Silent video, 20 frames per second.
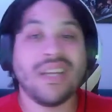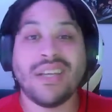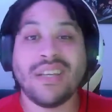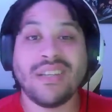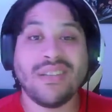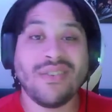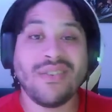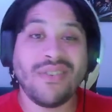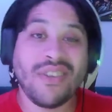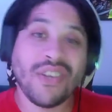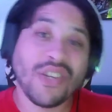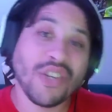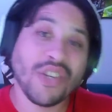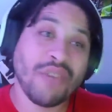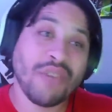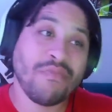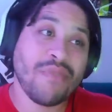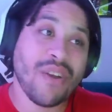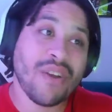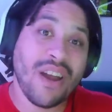"It's only a
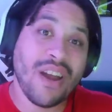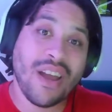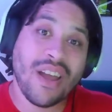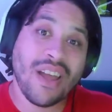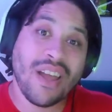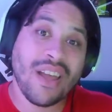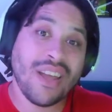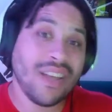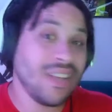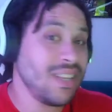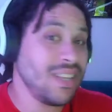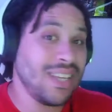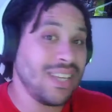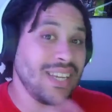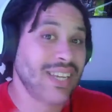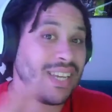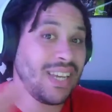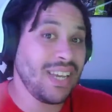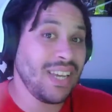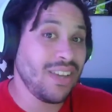joint, bruh.
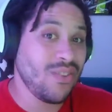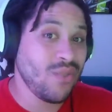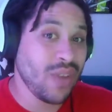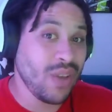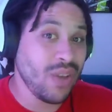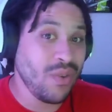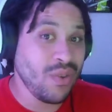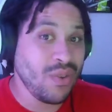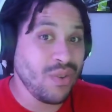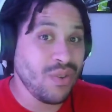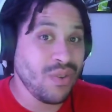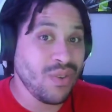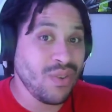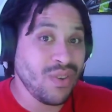It ain't gonna kill you.